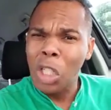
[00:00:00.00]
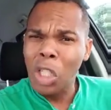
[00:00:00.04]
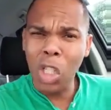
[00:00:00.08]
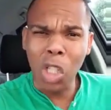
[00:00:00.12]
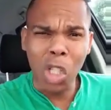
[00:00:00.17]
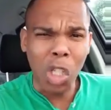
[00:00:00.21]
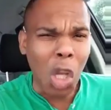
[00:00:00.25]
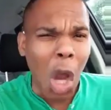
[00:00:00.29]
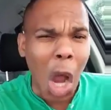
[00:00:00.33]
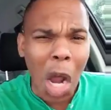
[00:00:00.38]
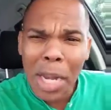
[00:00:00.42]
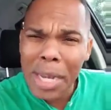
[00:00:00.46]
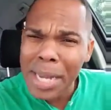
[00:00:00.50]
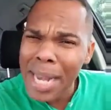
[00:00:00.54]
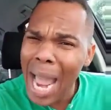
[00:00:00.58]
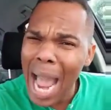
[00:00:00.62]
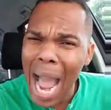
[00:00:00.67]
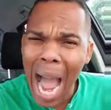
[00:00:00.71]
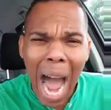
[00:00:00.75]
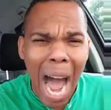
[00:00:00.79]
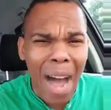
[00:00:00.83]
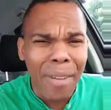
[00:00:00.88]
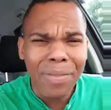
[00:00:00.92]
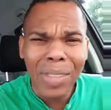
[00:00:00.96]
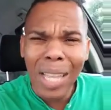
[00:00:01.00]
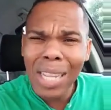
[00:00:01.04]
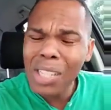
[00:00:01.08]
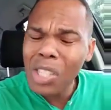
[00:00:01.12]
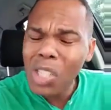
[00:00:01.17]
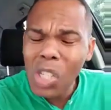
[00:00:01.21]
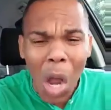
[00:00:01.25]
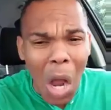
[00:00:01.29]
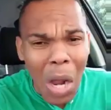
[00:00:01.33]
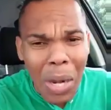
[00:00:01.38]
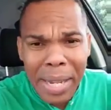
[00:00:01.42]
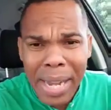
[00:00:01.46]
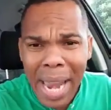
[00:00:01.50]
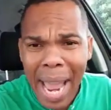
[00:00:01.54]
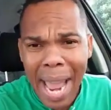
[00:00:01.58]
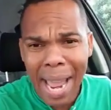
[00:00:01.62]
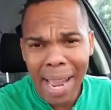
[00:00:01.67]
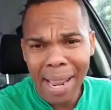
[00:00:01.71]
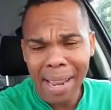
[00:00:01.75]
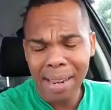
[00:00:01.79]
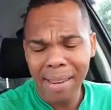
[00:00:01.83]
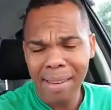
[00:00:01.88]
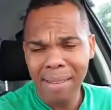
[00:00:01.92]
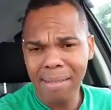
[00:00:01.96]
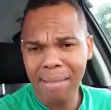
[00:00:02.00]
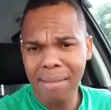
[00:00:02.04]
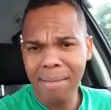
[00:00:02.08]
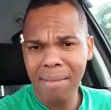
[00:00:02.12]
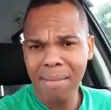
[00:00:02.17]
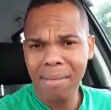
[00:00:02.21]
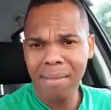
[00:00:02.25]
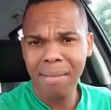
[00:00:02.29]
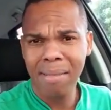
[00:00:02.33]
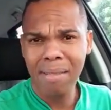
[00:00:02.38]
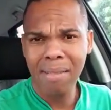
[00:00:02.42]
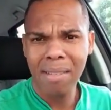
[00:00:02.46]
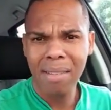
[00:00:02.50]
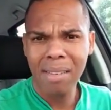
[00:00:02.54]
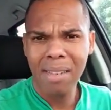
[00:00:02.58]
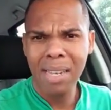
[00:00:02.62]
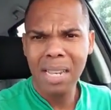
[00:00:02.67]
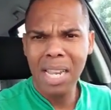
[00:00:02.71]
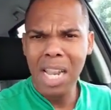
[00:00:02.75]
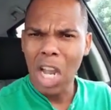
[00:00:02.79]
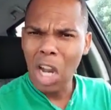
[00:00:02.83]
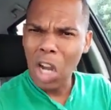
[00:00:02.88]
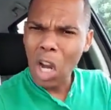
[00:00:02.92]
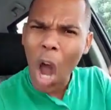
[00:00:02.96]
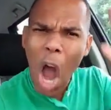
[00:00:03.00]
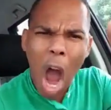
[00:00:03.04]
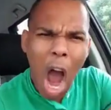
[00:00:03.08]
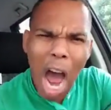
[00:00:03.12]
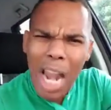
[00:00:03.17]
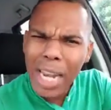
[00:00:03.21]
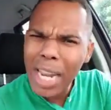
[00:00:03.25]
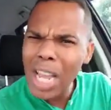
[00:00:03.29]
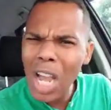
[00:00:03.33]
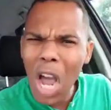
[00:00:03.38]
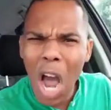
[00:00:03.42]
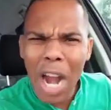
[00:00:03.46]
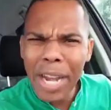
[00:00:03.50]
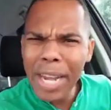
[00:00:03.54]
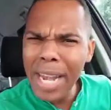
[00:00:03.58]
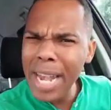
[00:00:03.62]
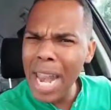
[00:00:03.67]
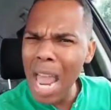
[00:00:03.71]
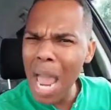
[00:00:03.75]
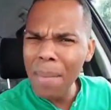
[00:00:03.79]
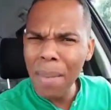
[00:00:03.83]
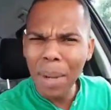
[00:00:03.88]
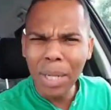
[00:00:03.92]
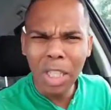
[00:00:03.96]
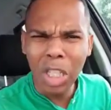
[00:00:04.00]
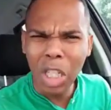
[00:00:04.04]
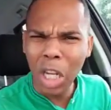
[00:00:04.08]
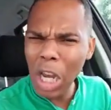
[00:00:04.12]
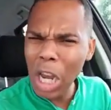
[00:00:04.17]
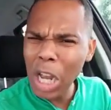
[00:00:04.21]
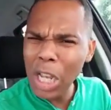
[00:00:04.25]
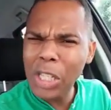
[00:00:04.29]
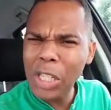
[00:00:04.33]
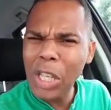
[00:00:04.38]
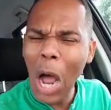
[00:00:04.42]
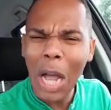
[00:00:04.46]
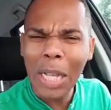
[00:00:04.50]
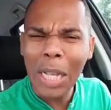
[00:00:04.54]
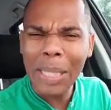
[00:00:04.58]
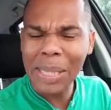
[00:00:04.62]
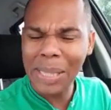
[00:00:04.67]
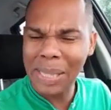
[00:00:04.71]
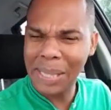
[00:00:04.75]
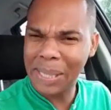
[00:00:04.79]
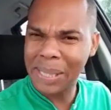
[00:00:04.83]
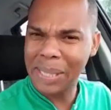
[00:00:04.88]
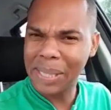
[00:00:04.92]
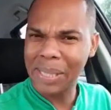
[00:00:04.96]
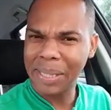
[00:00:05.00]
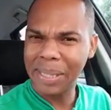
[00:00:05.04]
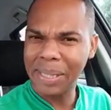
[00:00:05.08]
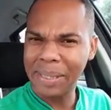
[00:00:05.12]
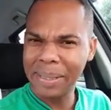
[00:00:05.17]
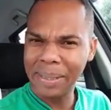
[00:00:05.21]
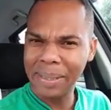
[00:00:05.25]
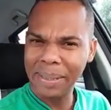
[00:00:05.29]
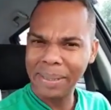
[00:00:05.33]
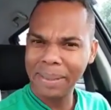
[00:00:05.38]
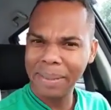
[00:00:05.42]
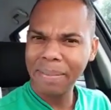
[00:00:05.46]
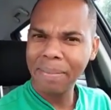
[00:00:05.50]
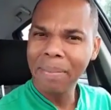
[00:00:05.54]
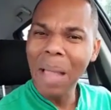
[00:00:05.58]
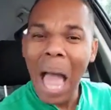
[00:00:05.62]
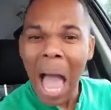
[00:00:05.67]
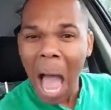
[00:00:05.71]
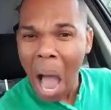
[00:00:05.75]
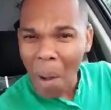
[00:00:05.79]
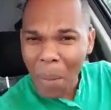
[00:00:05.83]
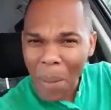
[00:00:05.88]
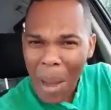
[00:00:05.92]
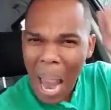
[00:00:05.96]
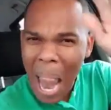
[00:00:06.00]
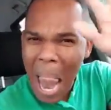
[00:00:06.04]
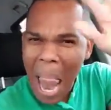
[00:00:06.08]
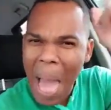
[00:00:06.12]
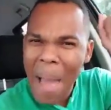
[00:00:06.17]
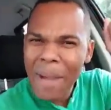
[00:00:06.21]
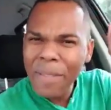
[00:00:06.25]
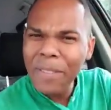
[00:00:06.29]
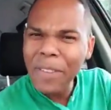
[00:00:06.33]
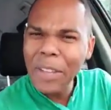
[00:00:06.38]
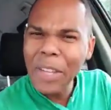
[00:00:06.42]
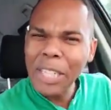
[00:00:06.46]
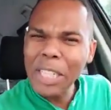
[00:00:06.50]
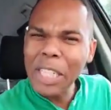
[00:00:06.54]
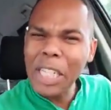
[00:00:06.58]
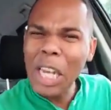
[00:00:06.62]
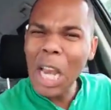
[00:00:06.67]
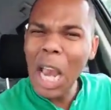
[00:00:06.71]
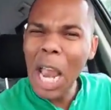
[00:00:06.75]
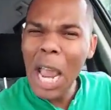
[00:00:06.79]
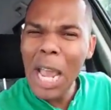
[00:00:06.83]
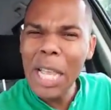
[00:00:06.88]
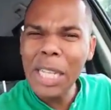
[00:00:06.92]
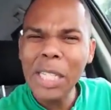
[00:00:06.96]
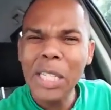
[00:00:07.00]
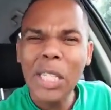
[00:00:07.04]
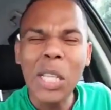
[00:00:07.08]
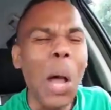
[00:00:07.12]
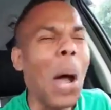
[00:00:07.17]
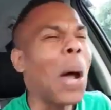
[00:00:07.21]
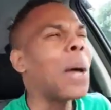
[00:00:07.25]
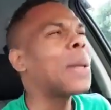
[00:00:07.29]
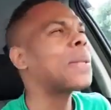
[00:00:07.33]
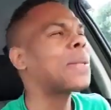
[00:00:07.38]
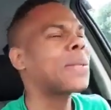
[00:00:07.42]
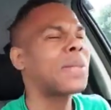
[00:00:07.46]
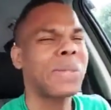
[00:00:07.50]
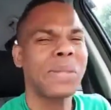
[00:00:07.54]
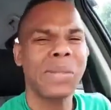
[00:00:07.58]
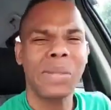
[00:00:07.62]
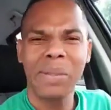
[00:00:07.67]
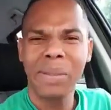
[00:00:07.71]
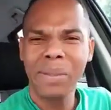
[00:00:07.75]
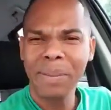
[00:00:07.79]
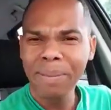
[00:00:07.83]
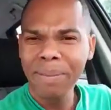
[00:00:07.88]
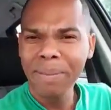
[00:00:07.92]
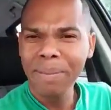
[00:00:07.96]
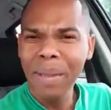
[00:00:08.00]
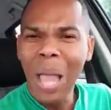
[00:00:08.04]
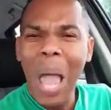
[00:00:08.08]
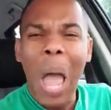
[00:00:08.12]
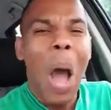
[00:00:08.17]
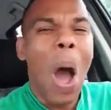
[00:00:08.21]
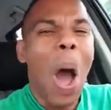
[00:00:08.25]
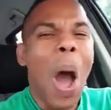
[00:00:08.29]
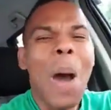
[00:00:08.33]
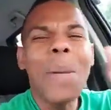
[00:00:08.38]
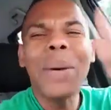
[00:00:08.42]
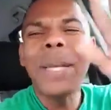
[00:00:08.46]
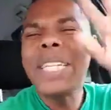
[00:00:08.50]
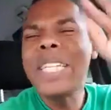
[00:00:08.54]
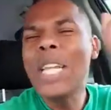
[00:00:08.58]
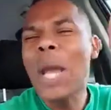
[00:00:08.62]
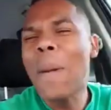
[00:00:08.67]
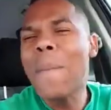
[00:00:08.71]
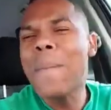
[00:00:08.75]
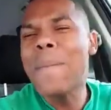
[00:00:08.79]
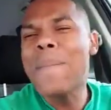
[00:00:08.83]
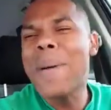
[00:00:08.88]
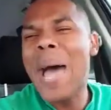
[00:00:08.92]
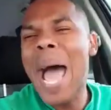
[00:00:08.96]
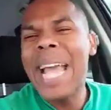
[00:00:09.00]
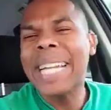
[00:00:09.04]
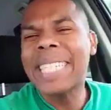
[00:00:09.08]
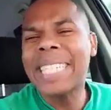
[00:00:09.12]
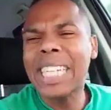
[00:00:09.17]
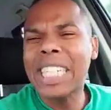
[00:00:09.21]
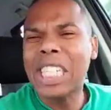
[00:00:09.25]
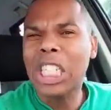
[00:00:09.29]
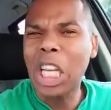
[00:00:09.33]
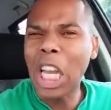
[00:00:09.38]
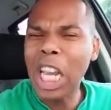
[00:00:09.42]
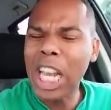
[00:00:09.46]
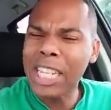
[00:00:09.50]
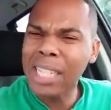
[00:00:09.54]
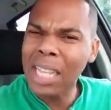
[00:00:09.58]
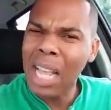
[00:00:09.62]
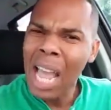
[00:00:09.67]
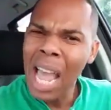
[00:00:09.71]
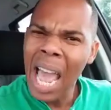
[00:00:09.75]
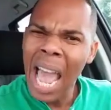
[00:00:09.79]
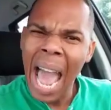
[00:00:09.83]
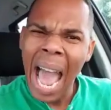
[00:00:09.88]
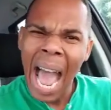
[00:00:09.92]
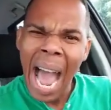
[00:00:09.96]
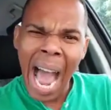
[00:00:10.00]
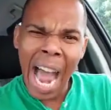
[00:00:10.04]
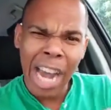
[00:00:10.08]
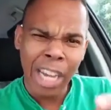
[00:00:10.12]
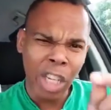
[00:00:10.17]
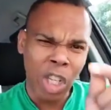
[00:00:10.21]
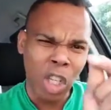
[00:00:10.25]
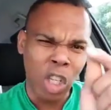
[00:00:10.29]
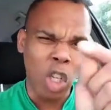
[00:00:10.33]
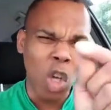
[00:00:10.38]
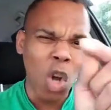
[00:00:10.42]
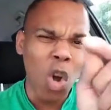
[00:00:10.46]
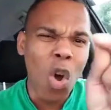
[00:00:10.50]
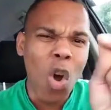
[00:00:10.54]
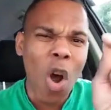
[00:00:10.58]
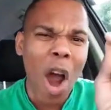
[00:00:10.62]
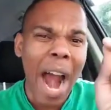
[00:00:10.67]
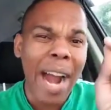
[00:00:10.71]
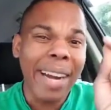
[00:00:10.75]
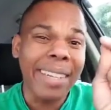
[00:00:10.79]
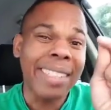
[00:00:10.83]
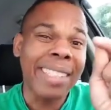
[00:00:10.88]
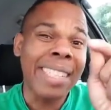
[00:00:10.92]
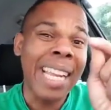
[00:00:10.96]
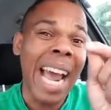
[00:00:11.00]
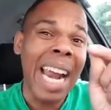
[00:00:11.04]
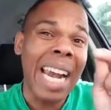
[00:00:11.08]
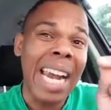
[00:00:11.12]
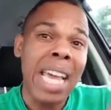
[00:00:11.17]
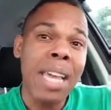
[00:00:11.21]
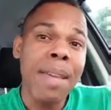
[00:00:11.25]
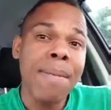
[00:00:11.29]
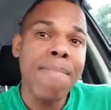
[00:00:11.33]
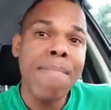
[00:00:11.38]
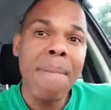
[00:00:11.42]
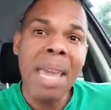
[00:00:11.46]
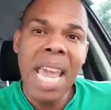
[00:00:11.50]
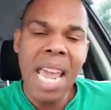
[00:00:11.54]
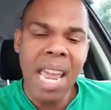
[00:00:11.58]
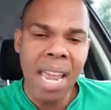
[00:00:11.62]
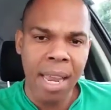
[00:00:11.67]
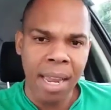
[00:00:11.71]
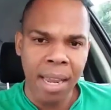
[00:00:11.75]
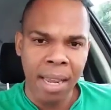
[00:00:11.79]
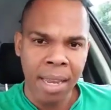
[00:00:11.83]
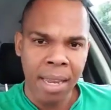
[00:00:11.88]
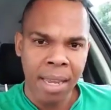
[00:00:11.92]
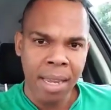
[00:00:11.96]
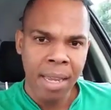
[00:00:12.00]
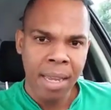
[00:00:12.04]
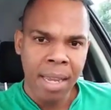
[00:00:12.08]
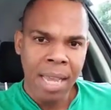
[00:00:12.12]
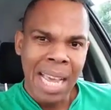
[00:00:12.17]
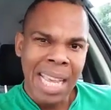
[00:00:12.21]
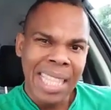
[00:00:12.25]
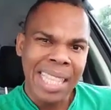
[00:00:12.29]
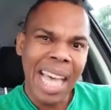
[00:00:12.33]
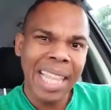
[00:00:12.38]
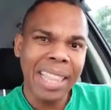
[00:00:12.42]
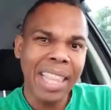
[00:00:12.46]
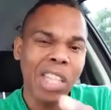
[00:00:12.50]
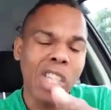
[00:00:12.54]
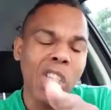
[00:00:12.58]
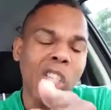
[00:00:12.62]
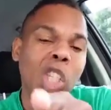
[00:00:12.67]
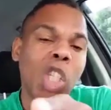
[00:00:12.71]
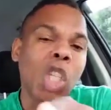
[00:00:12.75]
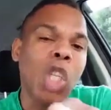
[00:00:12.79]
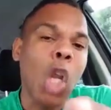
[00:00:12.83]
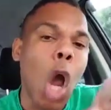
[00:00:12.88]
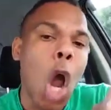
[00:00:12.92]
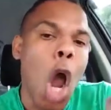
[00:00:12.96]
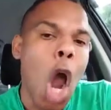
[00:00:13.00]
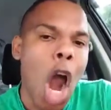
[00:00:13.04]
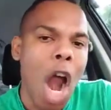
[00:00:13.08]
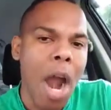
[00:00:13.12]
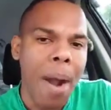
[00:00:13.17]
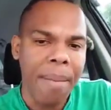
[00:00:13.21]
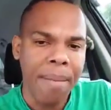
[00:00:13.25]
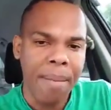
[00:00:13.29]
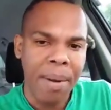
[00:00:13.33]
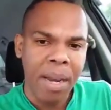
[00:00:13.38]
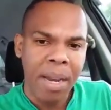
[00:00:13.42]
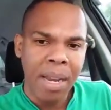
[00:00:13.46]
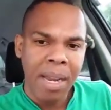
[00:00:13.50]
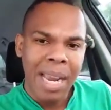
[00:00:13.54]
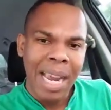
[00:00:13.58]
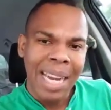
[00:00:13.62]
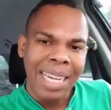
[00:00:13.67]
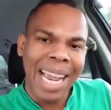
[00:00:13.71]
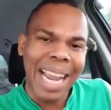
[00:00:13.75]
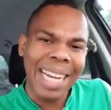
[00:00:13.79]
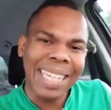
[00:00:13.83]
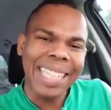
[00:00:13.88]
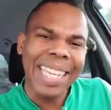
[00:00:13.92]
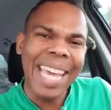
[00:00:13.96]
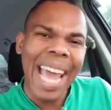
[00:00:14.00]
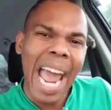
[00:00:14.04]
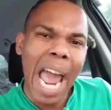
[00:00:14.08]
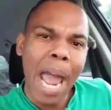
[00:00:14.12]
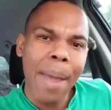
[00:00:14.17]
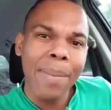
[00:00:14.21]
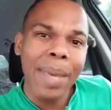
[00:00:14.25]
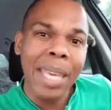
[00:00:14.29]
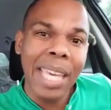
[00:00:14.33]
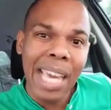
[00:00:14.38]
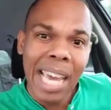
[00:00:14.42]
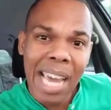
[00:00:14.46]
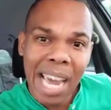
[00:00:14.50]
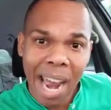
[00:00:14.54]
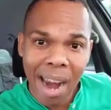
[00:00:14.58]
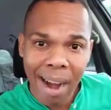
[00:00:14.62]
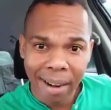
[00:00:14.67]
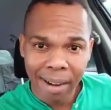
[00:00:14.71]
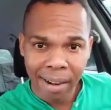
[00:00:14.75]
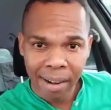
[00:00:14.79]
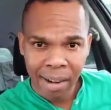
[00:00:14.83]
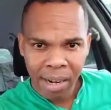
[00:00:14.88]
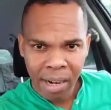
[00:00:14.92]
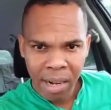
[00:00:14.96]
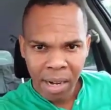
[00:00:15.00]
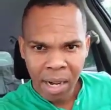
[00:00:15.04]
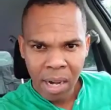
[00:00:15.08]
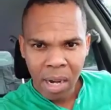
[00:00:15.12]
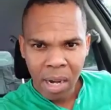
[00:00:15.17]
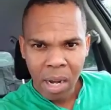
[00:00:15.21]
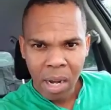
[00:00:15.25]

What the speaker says: Sunday after Sunday, calling on the name of Jesus. And we love you, Jesus. Oh, and you're mighty, Jesus. And you are telling me that the storm that came here